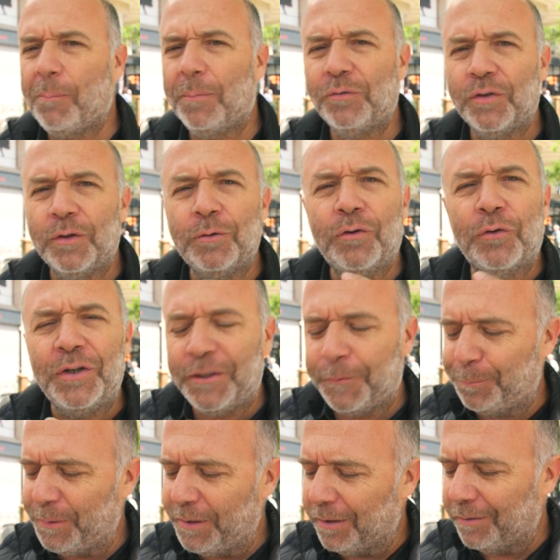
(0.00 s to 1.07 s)
It's so
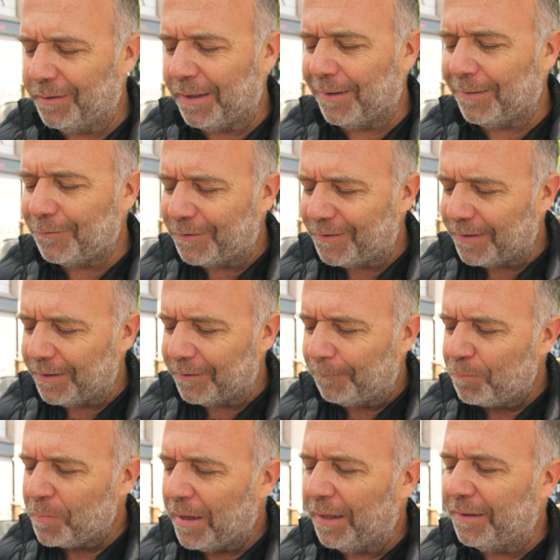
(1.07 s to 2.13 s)
crispy at the outside,
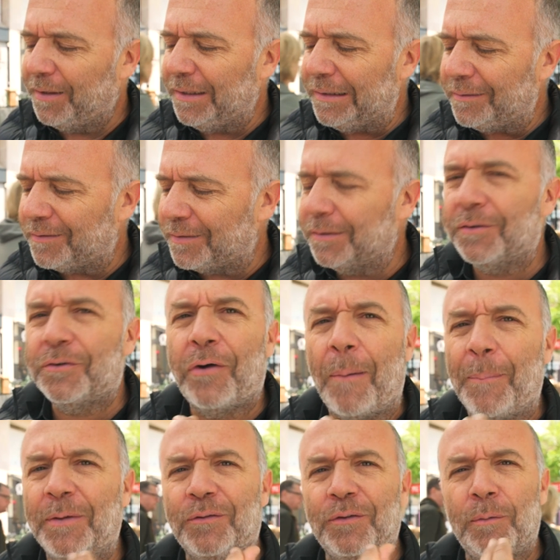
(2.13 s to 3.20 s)
and the inside, the
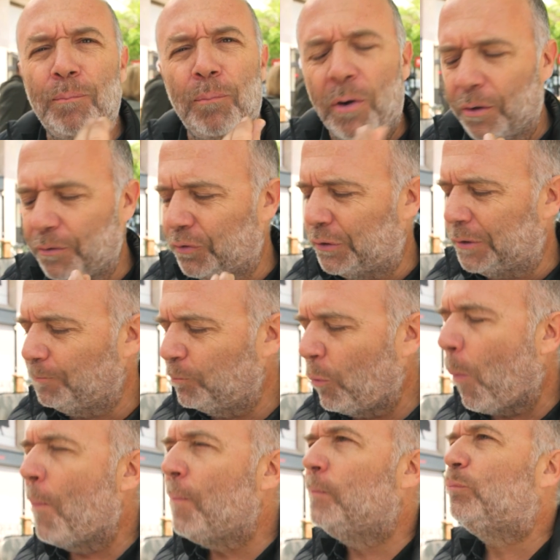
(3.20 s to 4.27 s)
crumb is so moist.
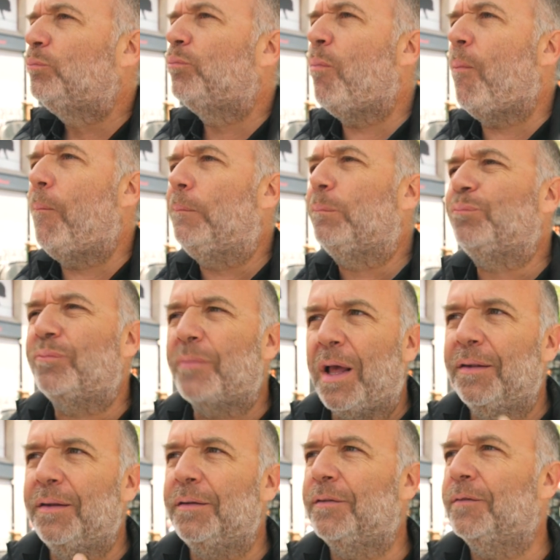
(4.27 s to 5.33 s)

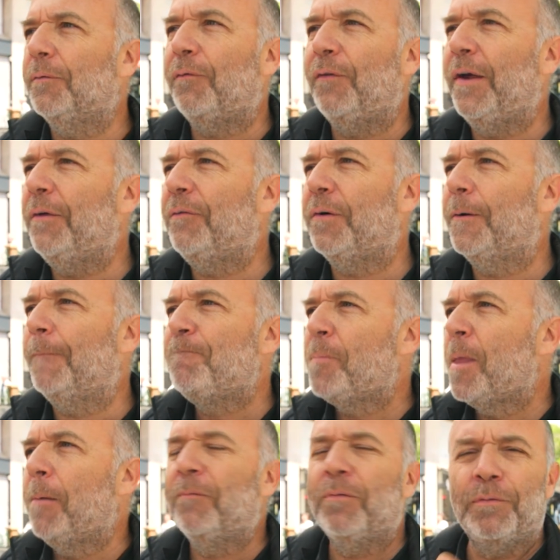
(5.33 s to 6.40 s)
And this flavor
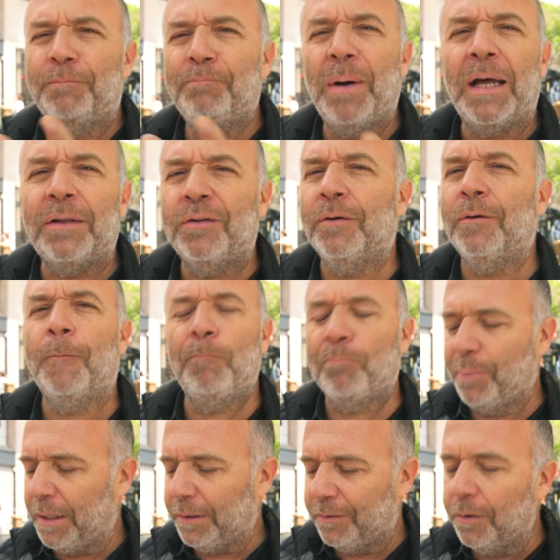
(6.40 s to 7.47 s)
is butter
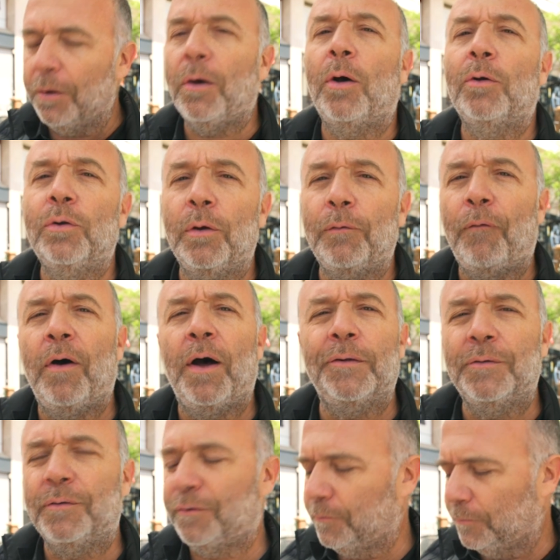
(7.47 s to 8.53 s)
de
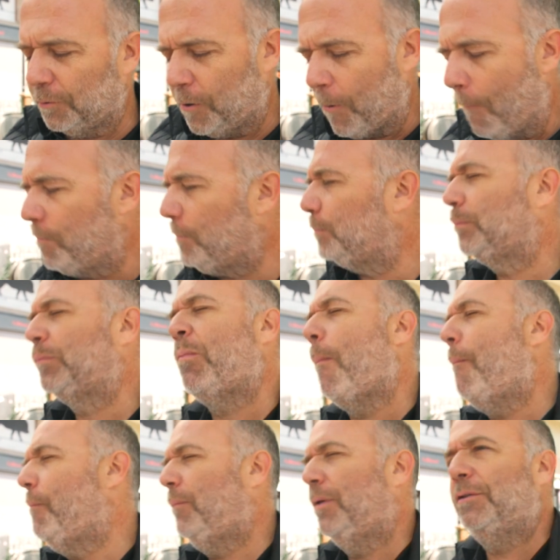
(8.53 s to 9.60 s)
France. Oh,
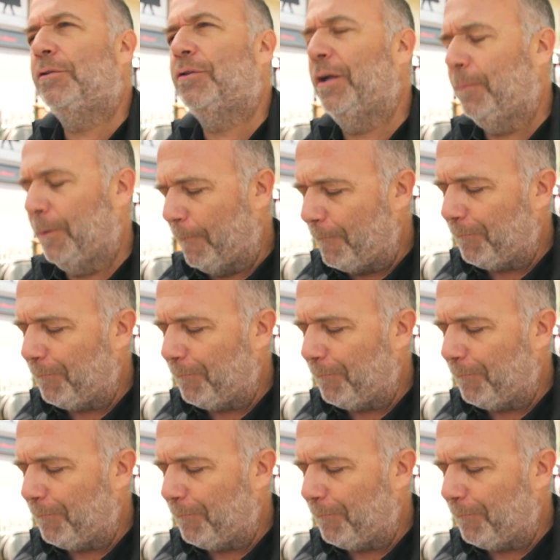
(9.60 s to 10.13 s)
incredible.